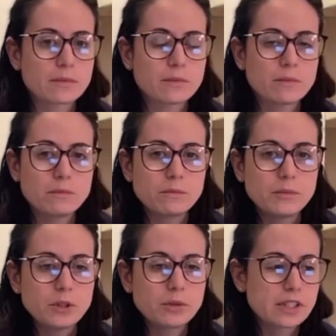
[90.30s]

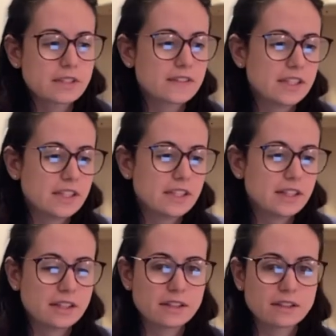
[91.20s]

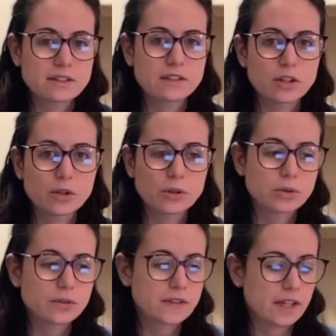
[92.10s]
mucusy in his
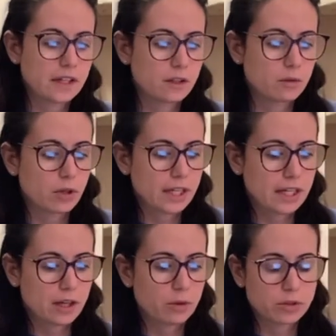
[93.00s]
nose, and right now we're